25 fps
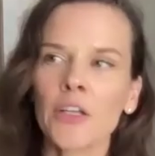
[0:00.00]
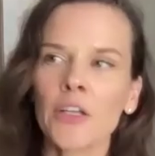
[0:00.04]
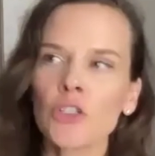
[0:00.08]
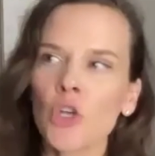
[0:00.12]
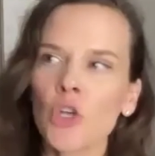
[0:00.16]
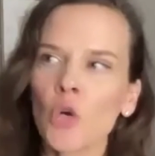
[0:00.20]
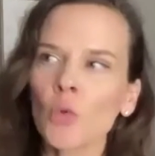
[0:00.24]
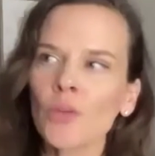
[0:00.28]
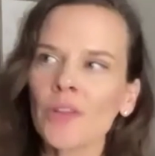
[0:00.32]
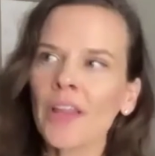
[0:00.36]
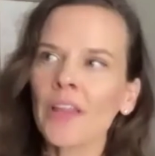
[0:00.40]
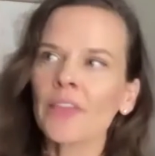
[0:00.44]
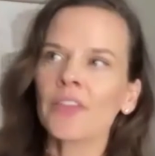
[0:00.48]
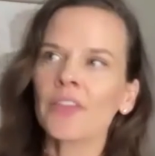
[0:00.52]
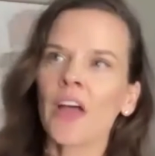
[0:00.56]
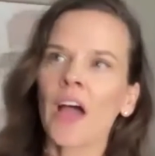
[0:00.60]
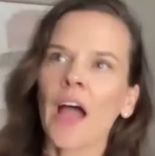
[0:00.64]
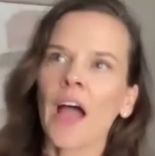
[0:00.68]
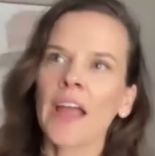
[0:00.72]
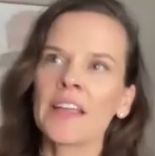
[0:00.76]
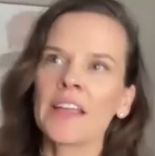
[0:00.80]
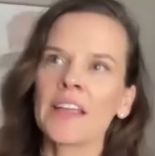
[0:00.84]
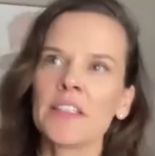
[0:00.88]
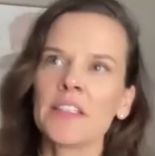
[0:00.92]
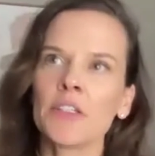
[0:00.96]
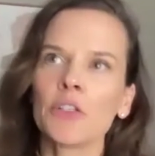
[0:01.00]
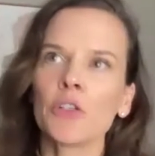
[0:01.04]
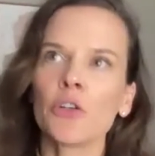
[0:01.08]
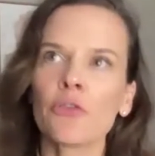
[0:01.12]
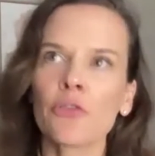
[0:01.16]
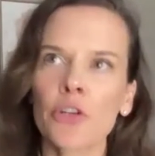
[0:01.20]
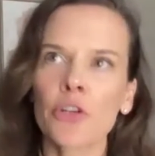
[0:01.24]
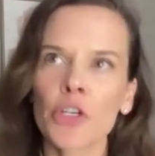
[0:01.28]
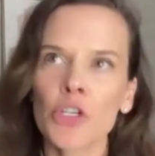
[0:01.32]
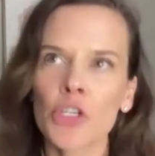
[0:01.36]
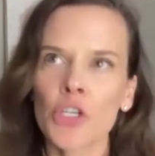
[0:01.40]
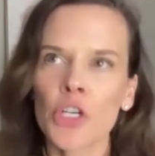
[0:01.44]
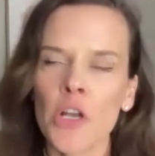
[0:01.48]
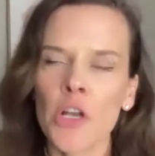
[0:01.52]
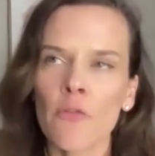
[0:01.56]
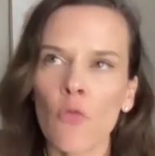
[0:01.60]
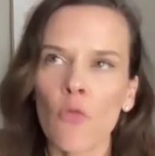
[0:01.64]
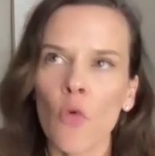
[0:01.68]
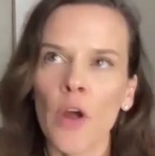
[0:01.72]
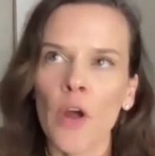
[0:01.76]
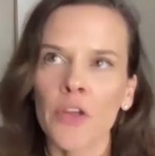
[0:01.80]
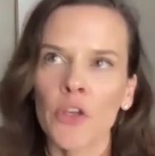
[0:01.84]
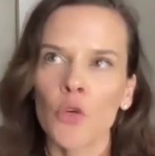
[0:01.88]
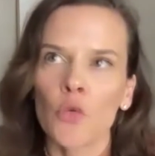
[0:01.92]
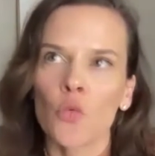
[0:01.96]
don't let the ideal version of
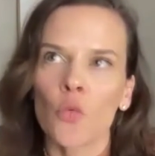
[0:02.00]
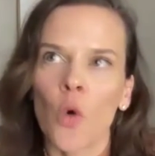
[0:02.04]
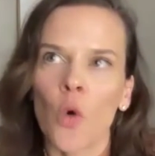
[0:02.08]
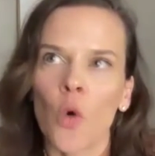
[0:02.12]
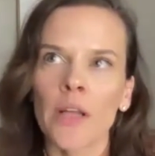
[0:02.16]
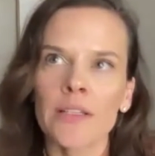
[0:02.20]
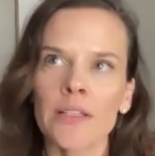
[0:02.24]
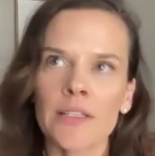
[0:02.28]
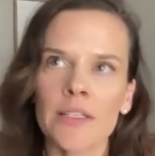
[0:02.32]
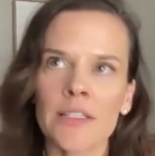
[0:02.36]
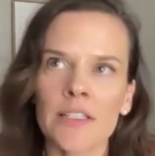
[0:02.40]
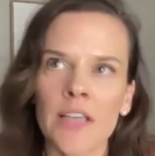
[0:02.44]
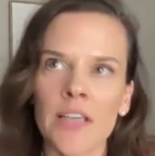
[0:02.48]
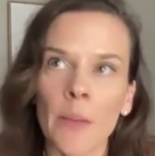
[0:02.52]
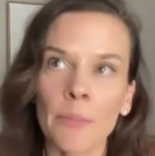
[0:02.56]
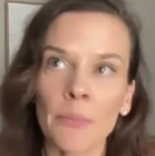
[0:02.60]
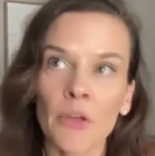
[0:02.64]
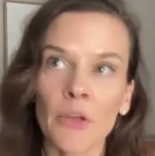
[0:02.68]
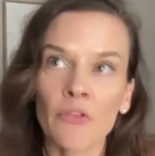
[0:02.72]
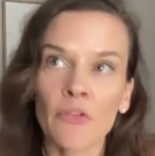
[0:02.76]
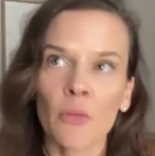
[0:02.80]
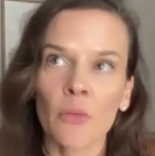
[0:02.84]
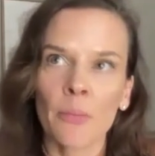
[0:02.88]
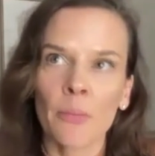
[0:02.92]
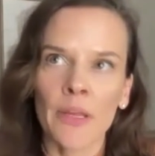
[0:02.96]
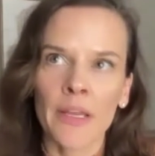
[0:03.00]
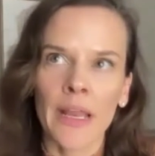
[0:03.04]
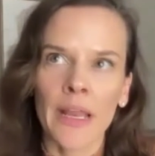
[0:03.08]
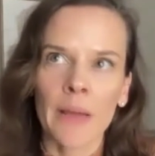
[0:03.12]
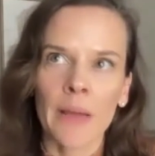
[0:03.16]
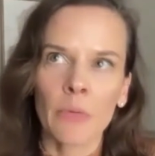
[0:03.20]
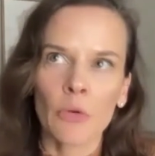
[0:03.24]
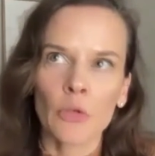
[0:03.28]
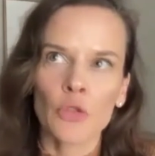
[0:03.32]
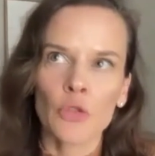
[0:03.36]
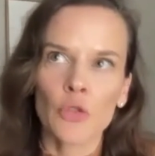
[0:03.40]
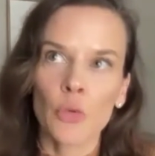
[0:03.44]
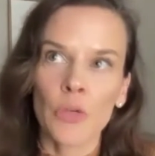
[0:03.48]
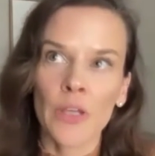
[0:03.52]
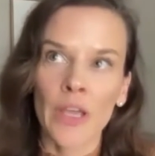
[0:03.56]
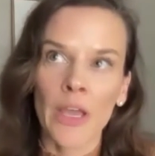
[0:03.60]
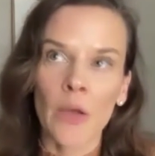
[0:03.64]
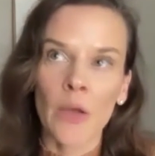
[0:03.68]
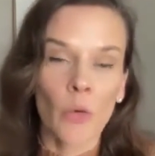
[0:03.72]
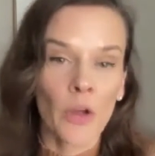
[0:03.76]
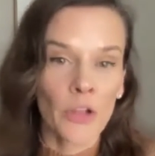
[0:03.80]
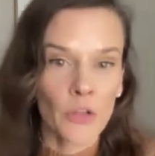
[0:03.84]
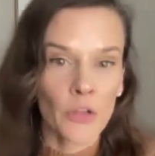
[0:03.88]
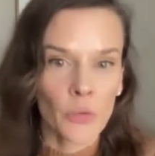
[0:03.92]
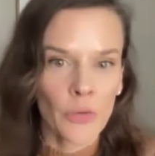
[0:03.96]
what you want stop you from being able to
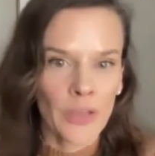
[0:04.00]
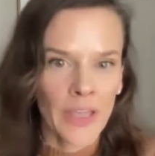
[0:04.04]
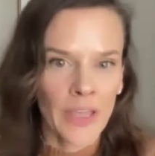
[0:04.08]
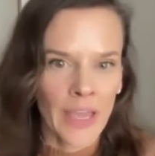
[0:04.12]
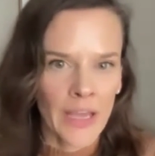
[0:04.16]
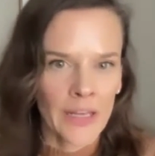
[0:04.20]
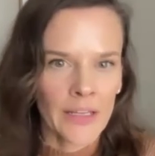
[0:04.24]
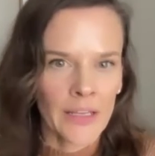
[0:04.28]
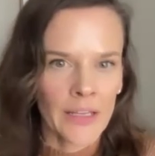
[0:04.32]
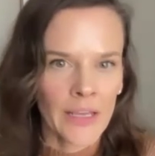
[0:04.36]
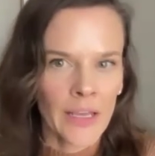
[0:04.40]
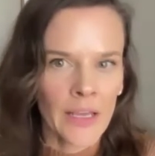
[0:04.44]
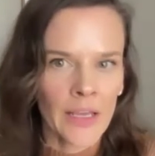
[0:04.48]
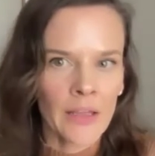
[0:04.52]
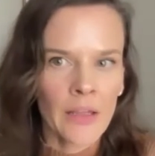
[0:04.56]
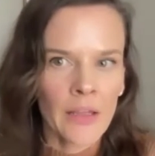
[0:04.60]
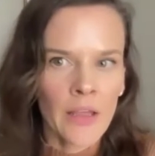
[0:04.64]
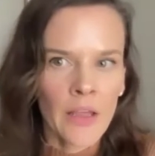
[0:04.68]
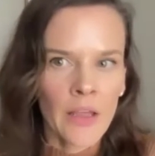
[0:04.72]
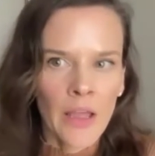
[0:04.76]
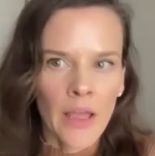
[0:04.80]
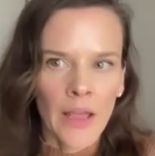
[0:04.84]
get what you can get.